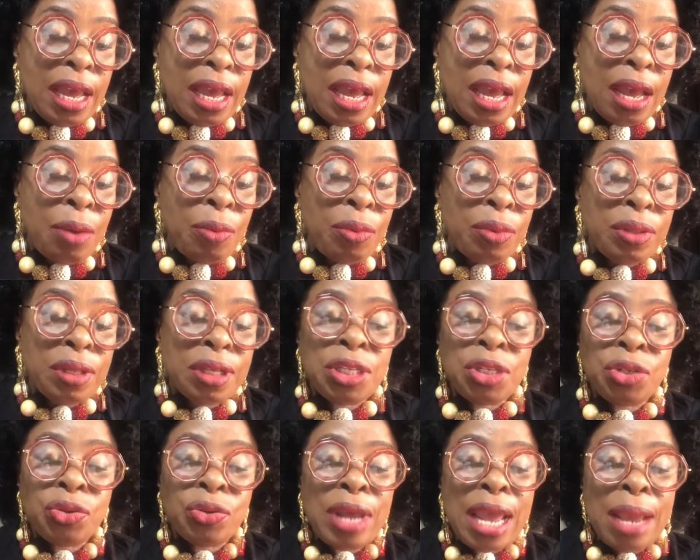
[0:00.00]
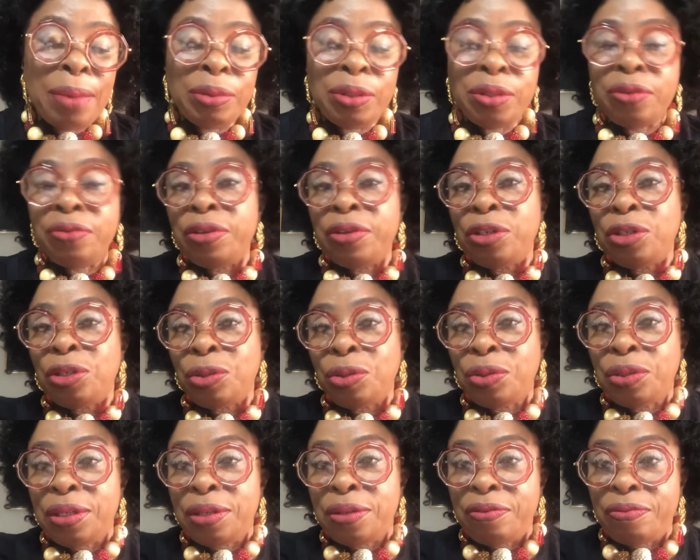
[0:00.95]
and with the stripes of the
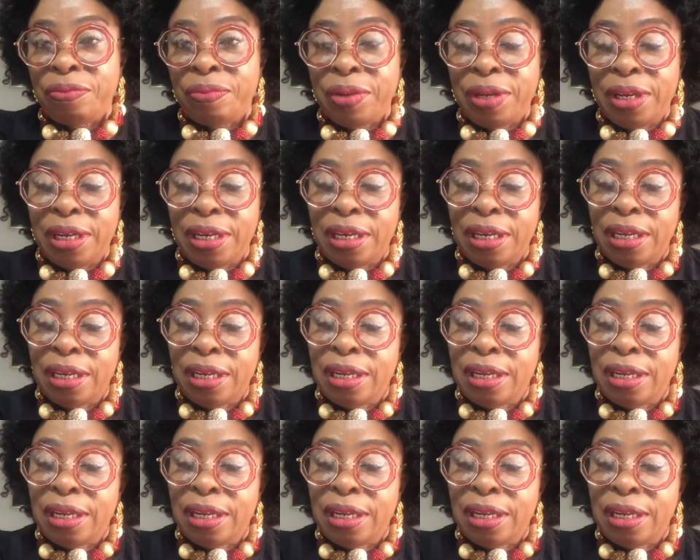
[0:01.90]
children of men.